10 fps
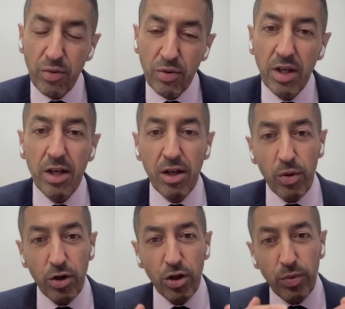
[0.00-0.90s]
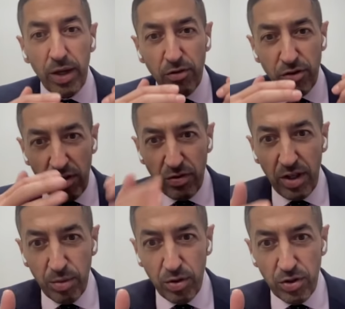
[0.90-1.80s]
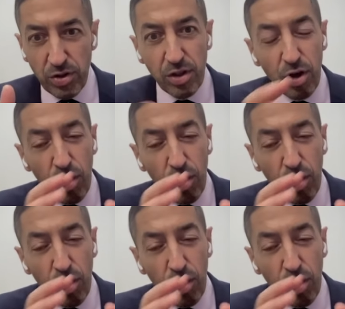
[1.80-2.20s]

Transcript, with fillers: food, whether or not we have safe neighborhoods.